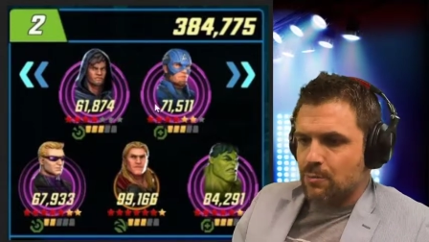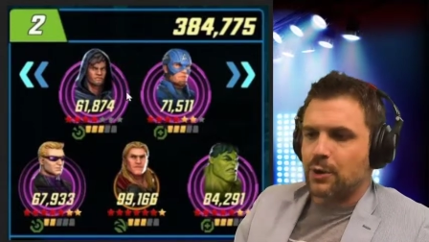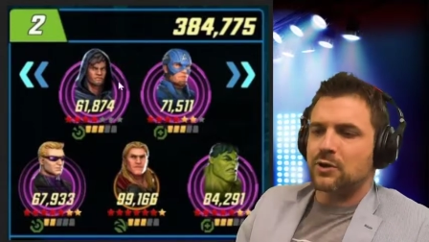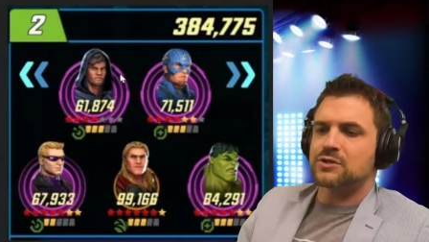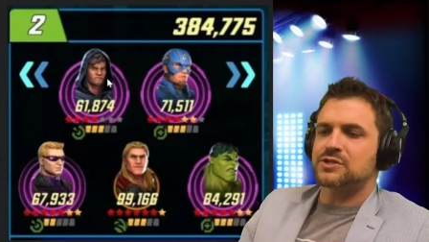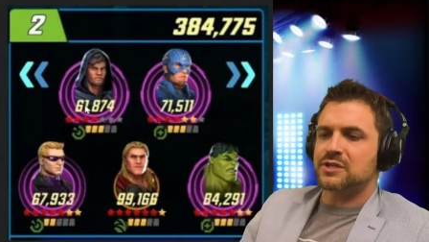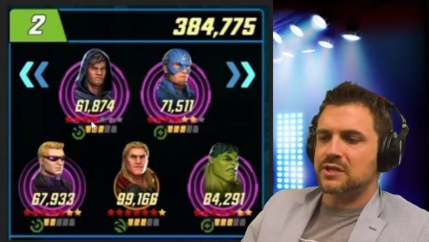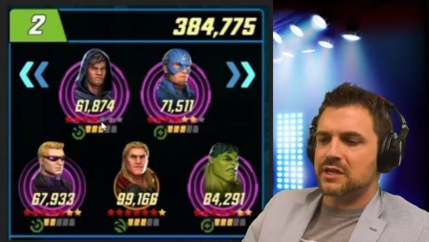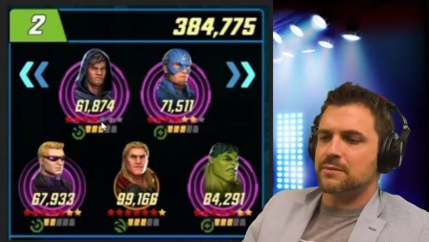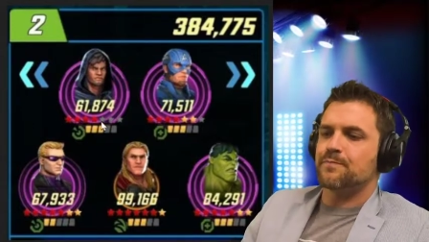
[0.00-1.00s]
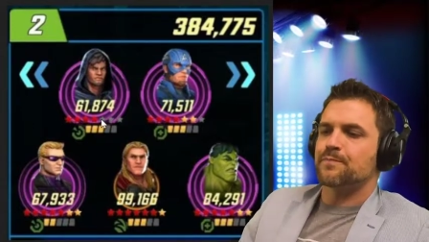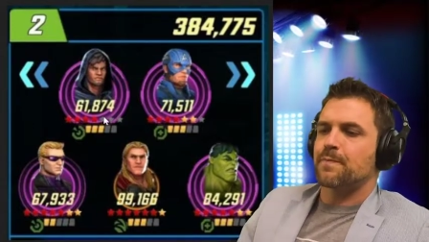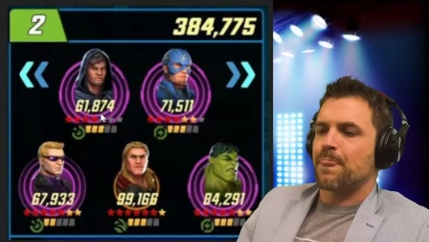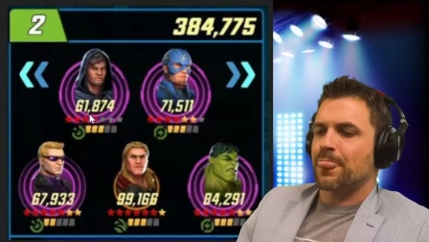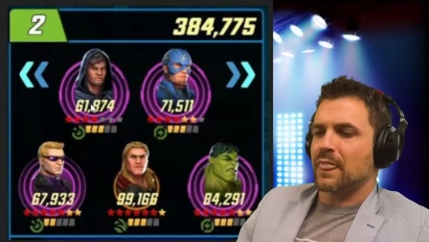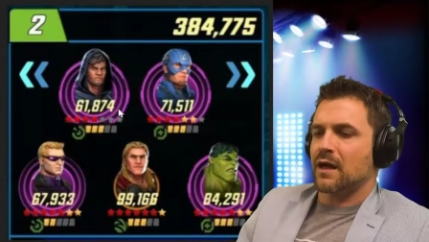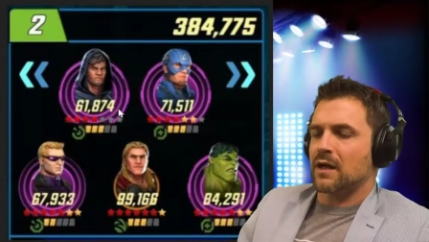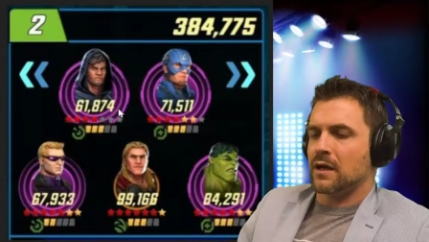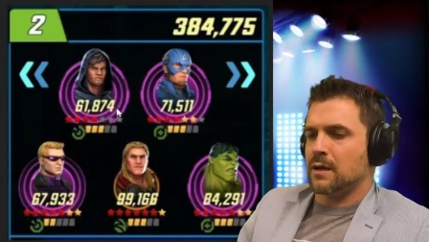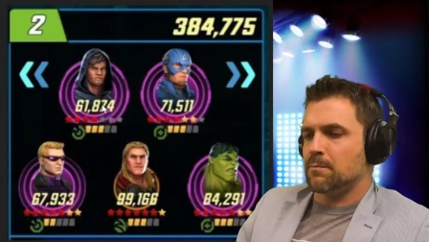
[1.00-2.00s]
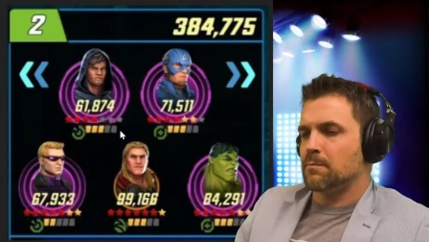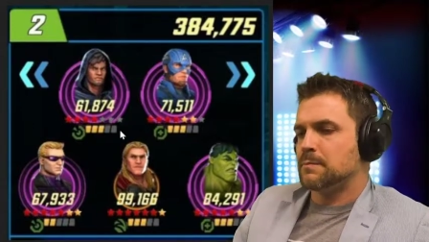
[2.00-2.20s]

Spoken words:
Personally, I